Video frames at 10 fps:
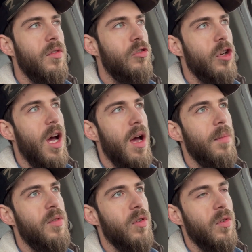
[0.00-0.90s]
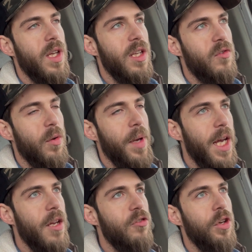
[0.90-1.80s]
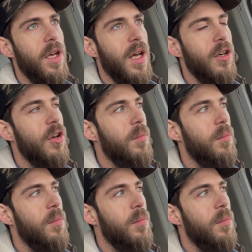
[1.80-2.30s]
jobs or leads from Angie ended